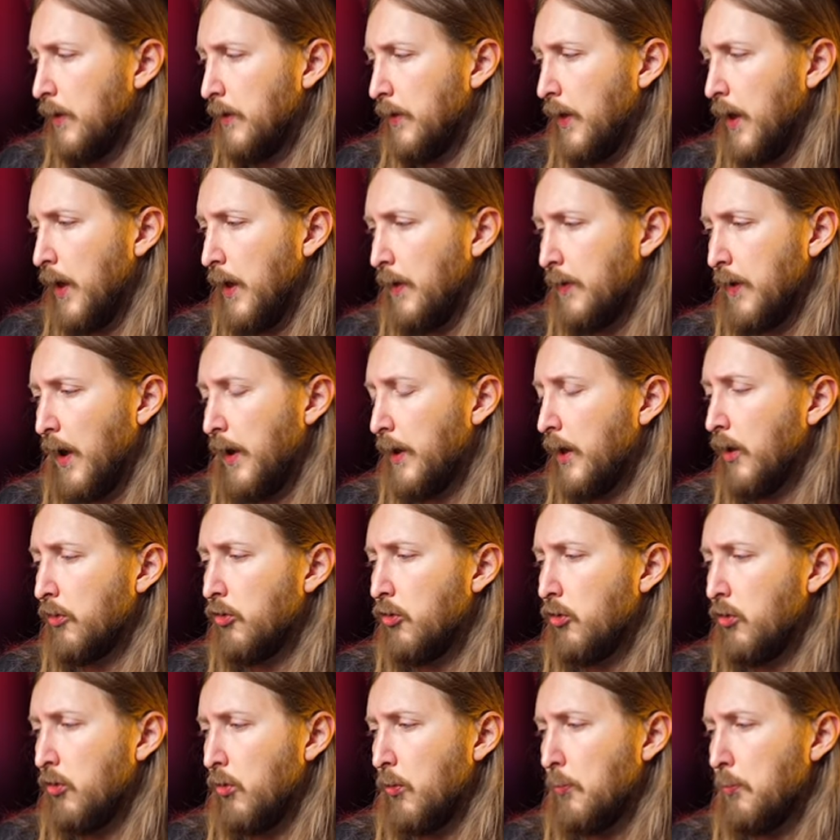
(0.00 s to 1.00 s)
I got
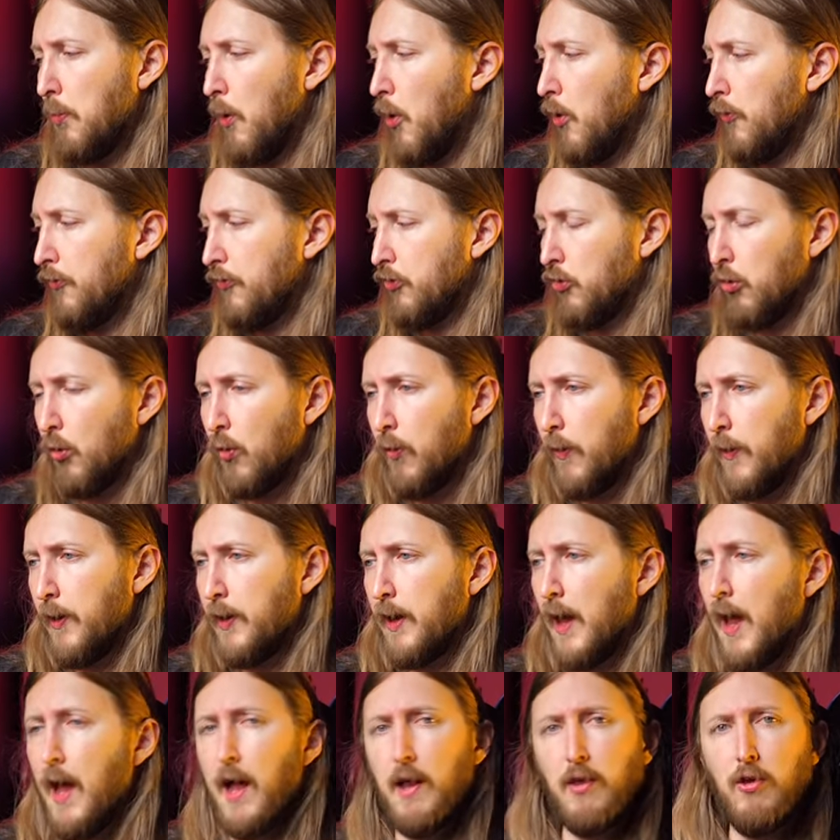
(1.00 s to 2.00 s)
to do both
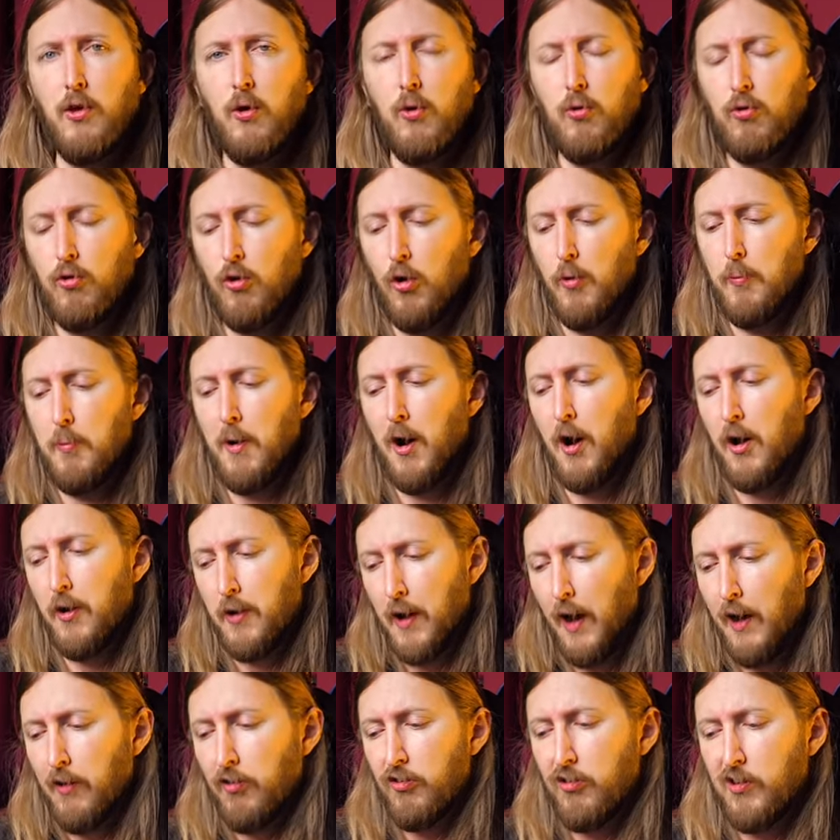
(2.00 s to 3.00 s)
touring and YouTube, but
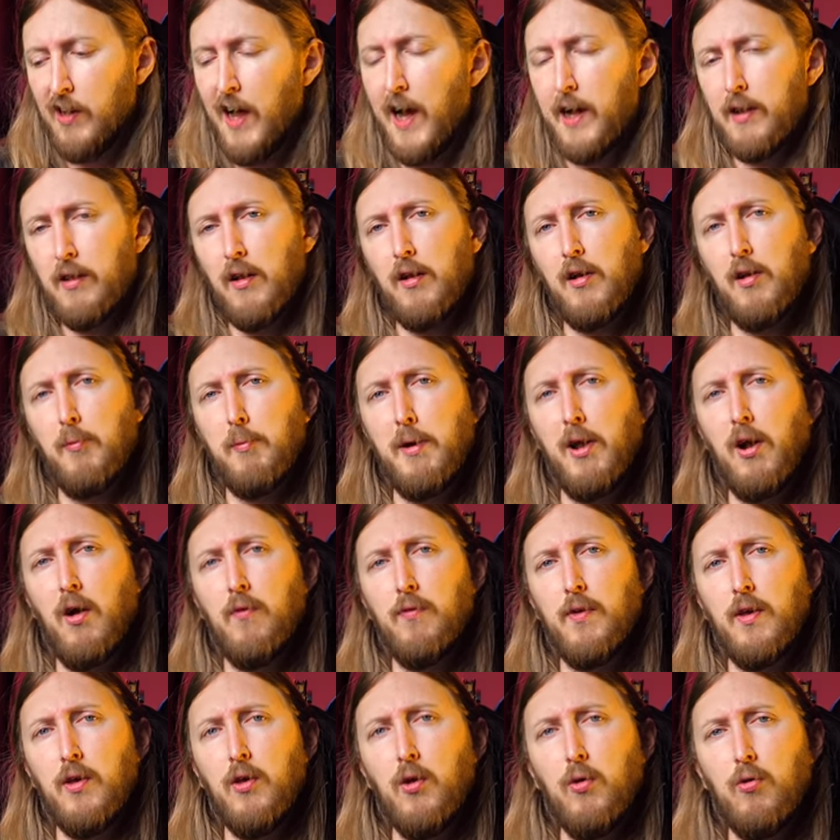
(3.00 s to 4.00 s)
I slacked a little bit
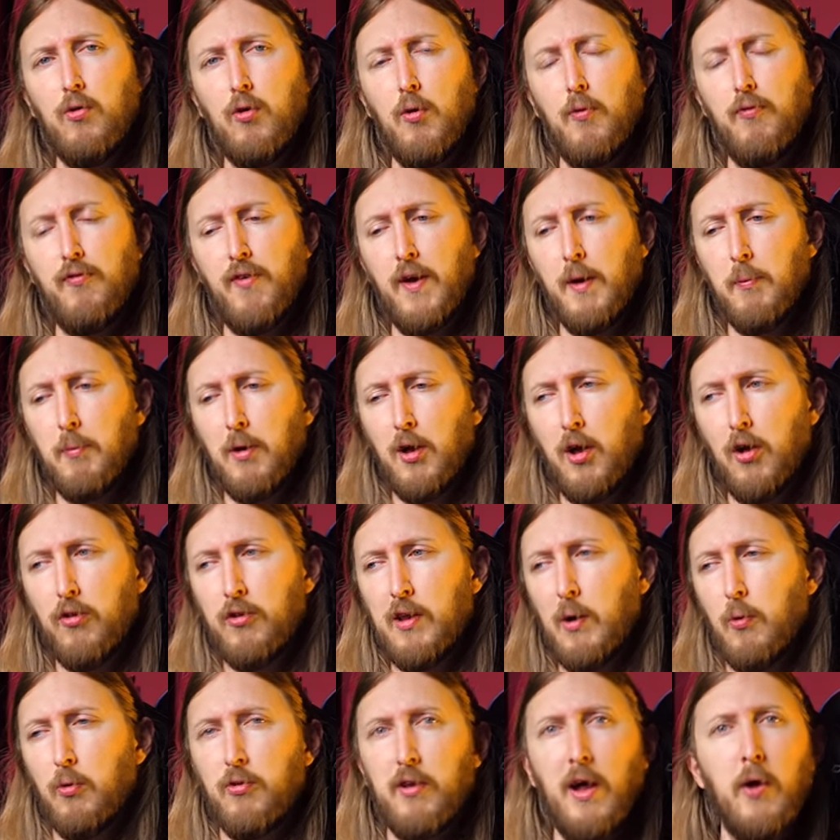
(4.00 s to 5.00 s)
on the YouTube thing
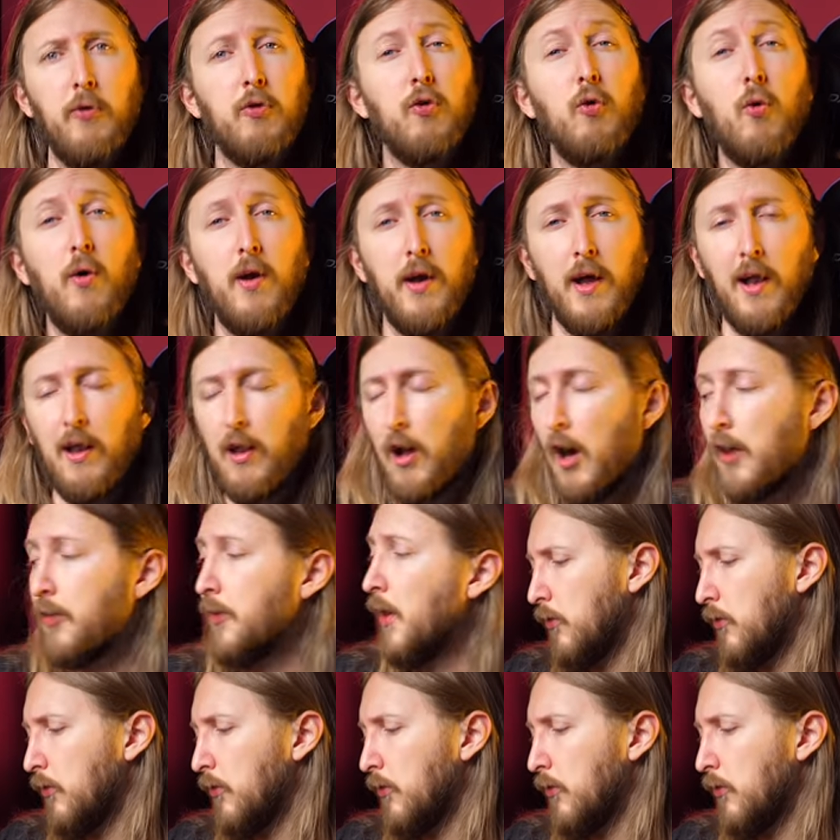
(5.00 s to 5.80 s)
because I was out touring a lot.